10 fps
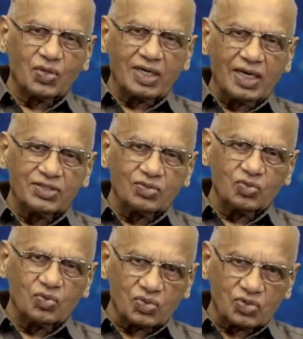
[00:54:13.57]
So I'd
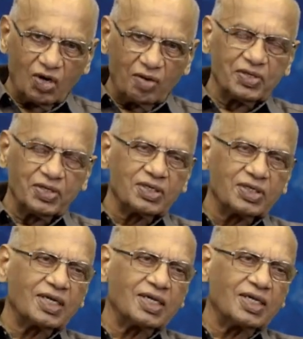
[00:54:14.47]
like to stop
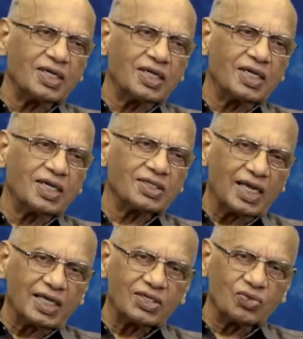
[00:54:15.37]
here
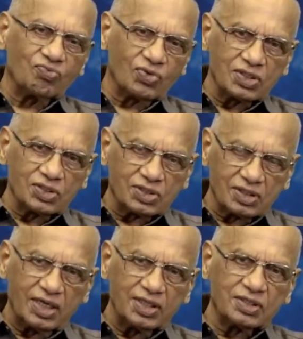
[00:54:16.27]
and thank you for
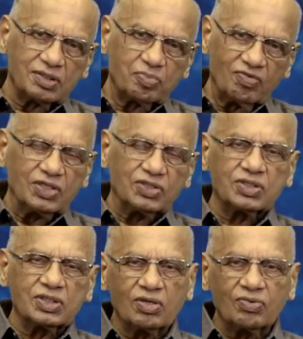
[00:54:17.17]
this great
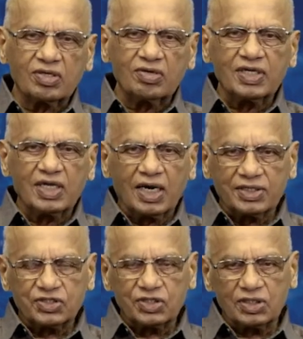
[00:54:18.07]
privilege of giving
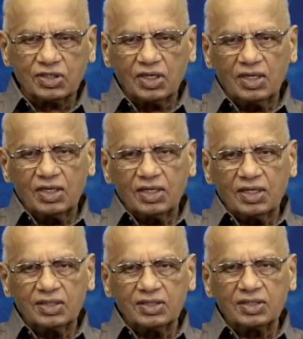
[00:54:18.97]
a lecture
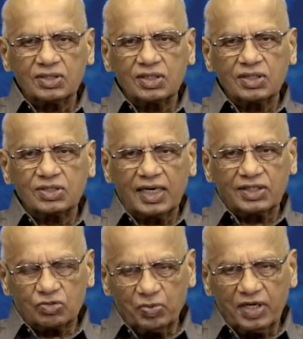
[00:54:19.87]
in the
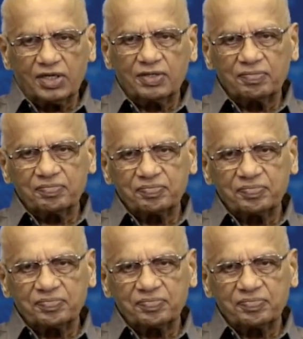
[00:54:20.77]
Science Week.